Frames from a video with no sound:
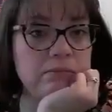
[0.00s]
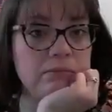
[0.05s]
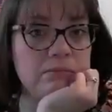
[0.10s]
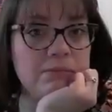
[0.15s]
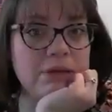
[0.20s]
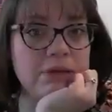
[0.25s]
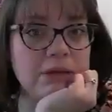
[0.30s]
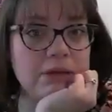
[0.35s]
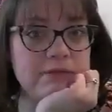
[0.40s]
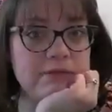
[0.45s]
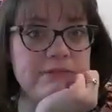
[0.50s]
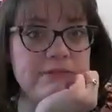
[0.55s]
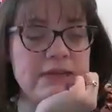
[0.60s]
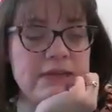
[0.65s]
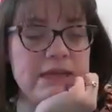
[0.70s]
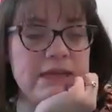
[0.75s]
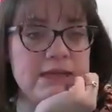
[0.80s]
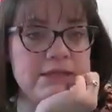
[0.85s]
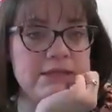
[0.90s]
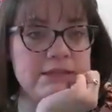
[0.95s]
my
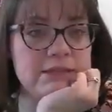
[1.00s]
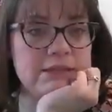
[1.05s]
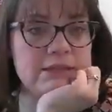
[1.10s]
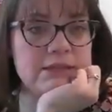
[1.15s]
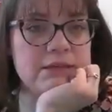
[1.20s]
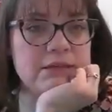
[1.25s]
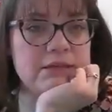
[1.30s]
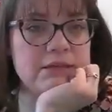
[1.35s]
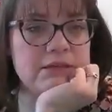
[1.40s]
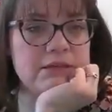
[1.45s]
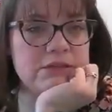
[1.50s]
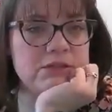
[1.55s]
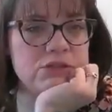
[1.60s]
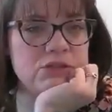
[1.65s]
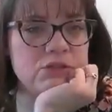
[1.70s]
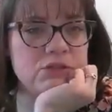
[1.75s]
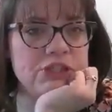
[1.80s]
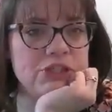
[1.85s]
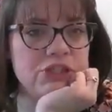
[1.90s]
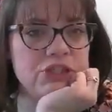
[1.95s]
slides
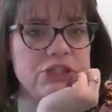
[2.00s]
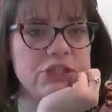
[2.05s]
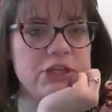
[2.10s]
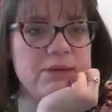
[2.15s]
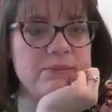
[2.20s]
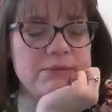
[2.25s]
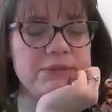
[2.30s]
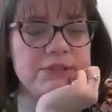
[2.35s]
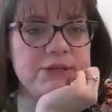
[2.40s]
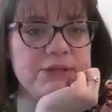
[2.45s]
switched up.